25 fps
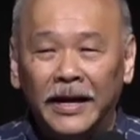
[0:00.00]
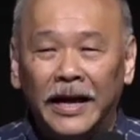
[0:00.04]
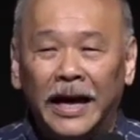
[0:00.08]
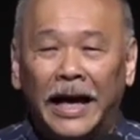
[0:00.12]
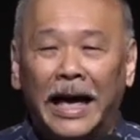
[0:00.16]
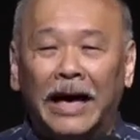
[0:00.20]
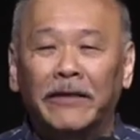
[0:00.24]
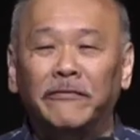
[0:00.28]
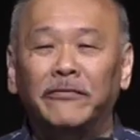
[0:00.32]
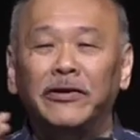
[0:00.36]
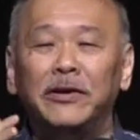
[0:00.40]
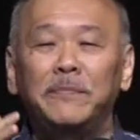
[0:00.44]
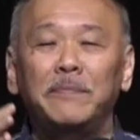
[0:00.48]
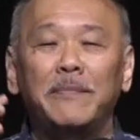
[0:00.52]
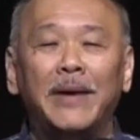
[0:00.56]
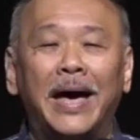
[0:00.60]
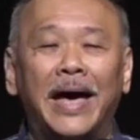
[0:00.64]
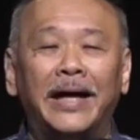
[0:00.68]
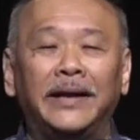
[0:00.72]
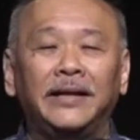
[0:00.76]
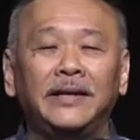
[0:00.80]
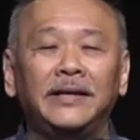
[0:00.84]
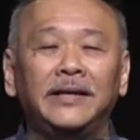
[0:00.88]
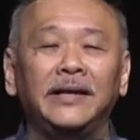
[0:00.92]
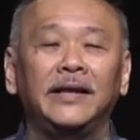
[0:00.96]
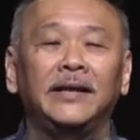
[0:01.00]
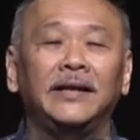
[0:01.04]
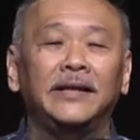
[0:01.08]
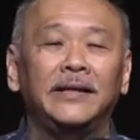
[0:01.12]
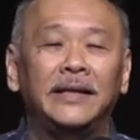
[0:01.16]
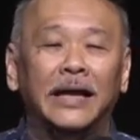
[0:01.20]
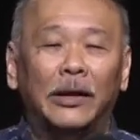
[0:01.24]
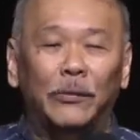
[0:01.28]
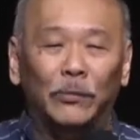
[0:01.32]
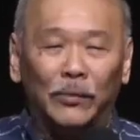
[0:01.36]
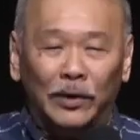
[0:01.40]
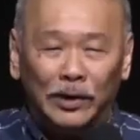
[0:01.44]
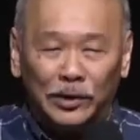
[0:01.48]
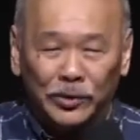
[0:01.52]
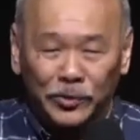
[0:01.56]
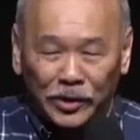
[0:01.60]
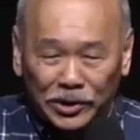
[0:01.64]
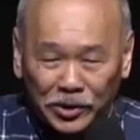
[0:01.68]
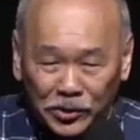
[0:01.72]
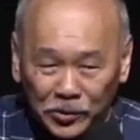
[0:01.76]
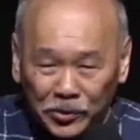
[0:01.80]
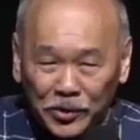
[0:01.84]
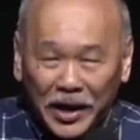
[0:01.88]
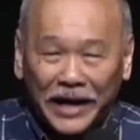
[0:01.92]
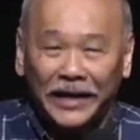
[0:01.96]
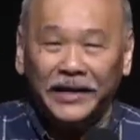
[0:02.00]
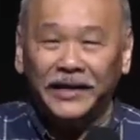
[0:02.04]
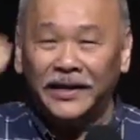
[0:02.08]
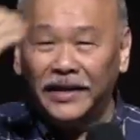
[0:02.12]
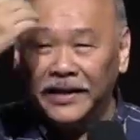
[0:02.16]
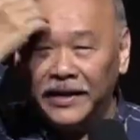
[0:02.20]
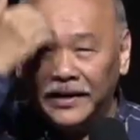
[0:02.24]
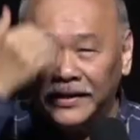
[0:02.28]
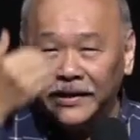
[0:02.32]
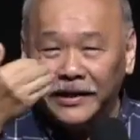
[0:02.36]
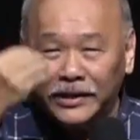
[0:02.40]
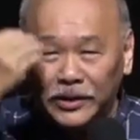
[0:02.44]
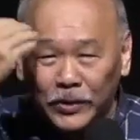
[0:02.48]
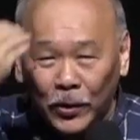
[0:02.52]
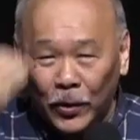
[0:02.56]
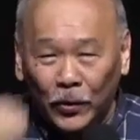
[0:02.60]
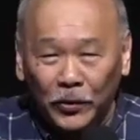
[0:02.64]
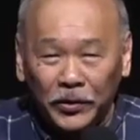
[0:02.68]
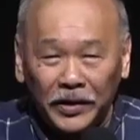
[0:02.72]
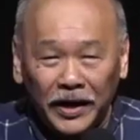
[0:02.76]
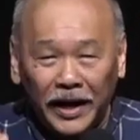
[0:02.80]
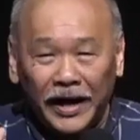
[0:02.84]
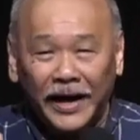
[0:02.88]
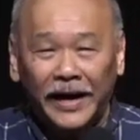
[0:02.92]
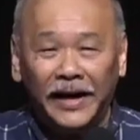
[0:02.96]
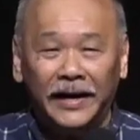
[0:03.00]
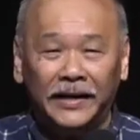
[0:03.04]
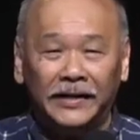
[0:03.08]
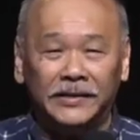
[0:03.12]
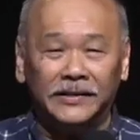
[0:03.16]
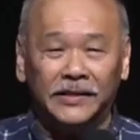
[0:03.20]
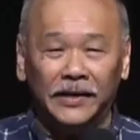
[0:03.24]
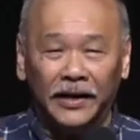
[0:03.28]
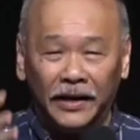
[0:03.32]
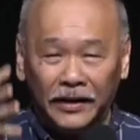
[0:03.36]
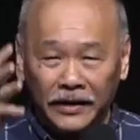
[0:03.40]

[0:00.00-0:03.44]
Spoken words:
Every man did that which was right in his own eyes.